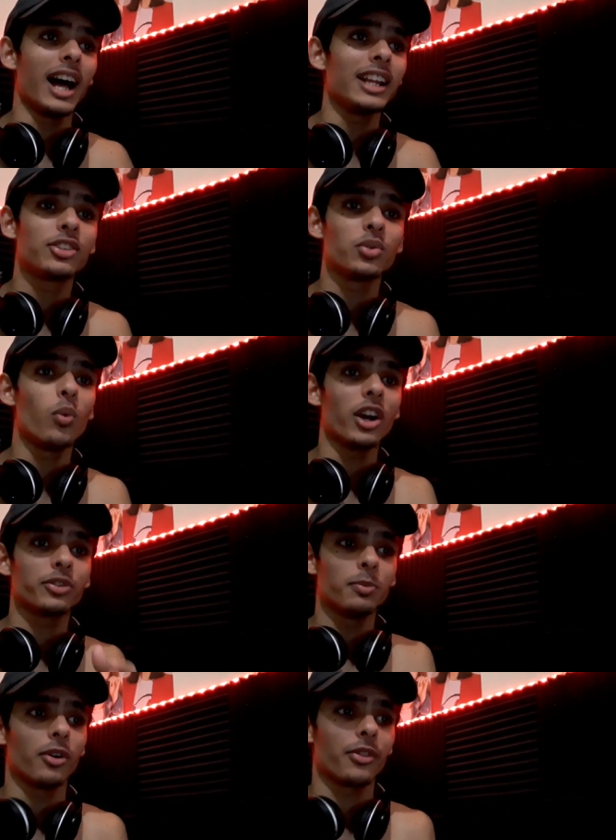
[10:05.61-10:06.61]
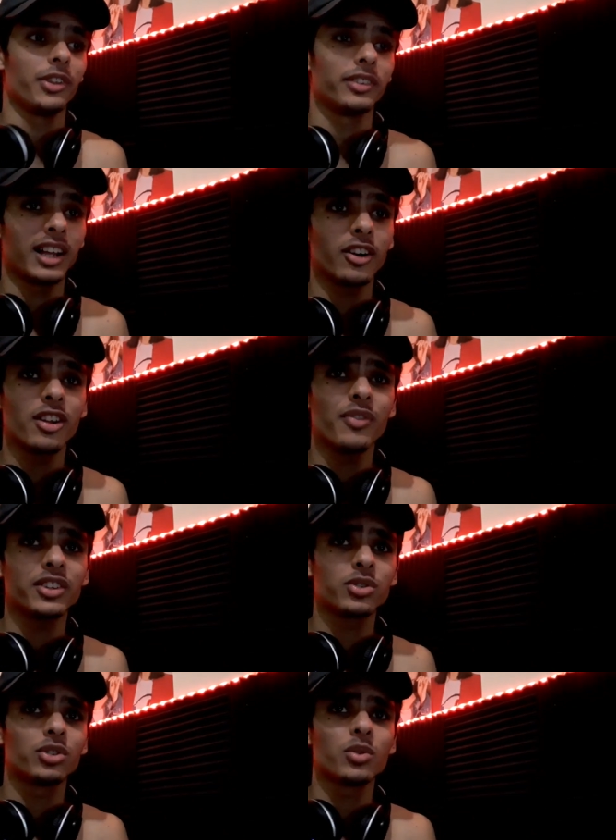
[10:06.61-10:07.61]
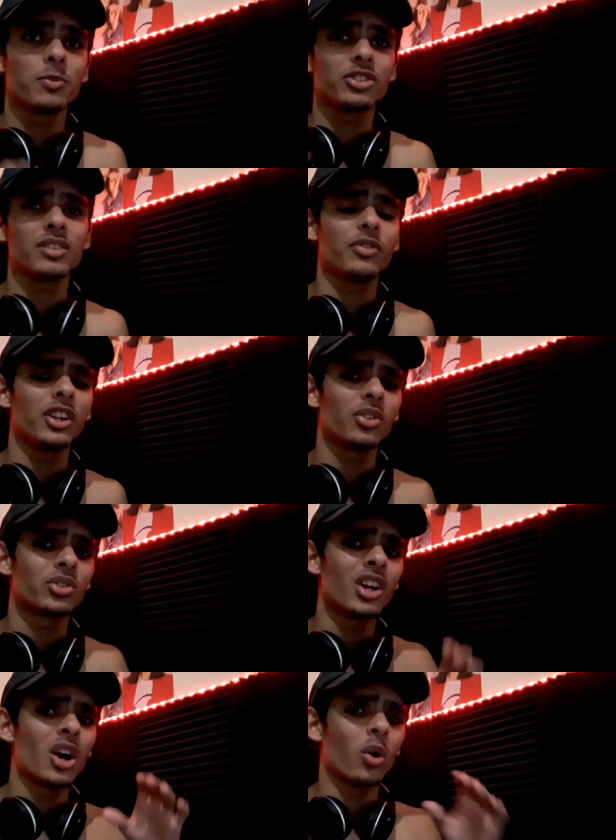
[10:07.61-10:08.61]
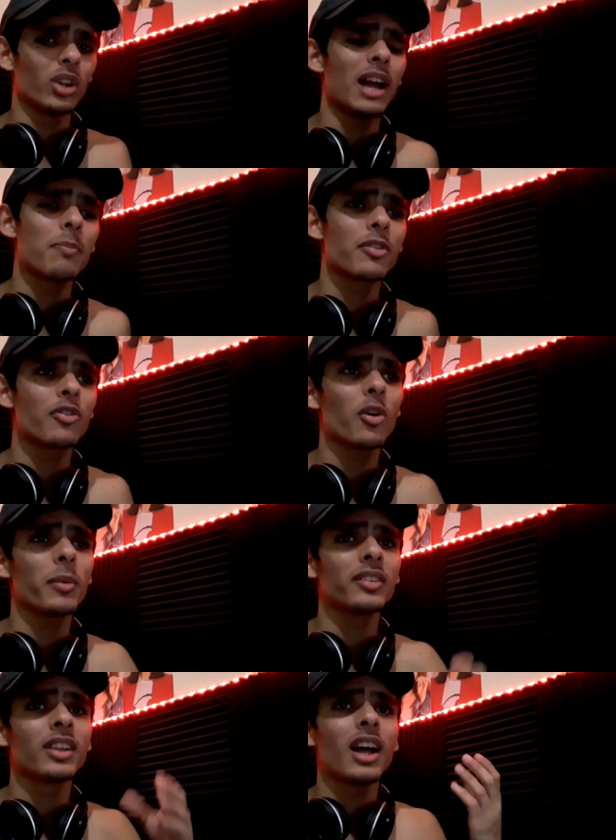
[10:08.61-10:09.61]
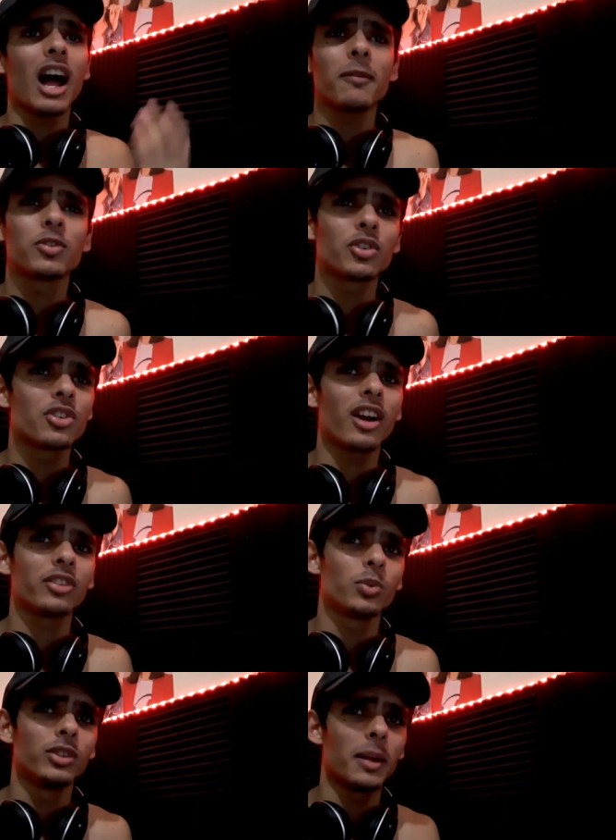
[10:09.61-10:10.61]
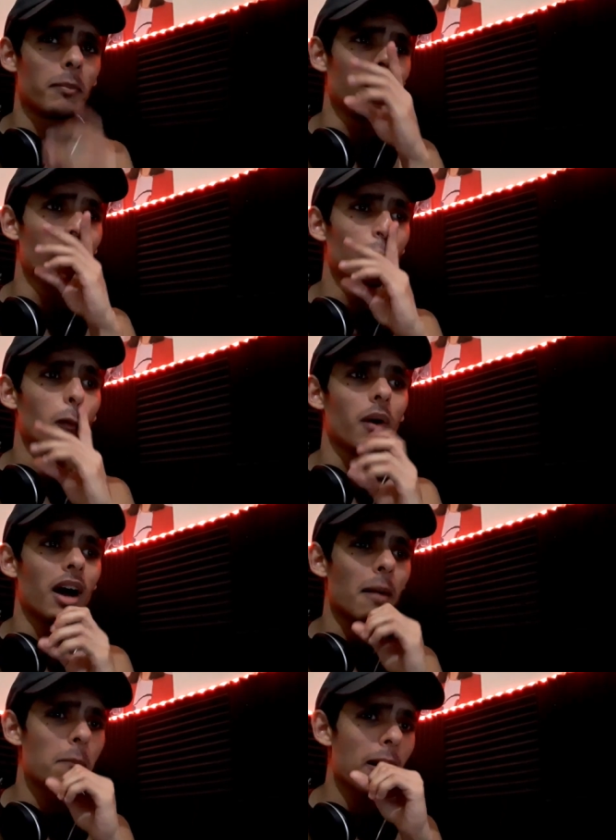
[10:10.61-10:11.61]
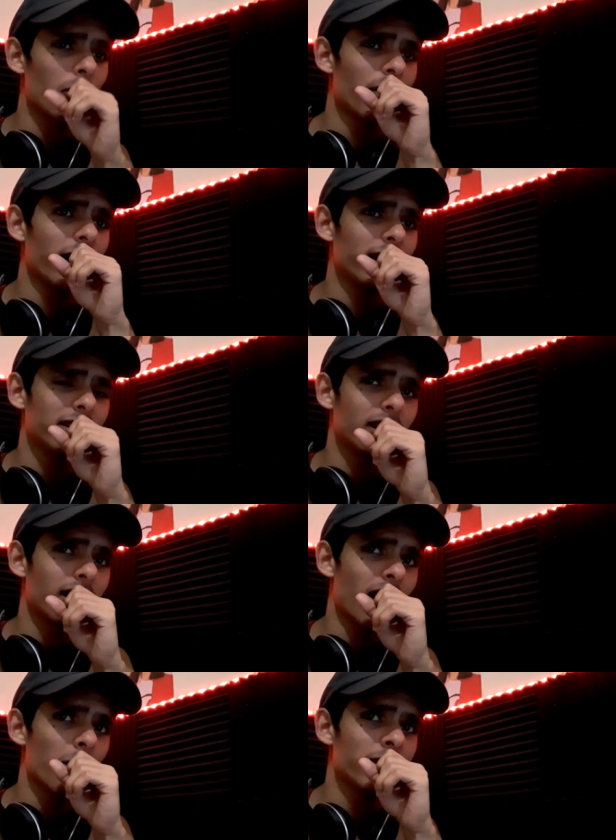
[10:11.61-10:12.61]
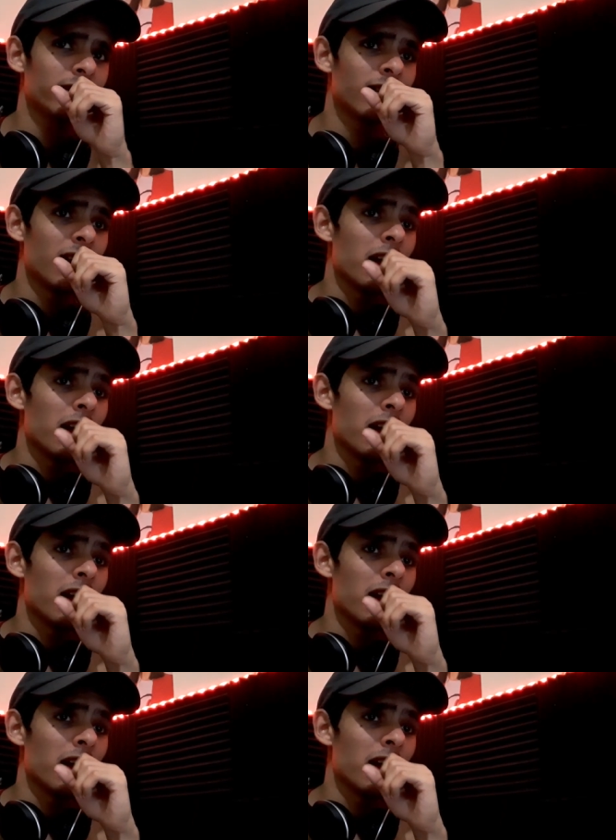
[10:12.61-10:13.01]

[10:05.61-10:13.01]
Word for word: I need to watch more of this. I don't know if I should do music videos or live performance. I'm sure you guys will let me know about that in the comments.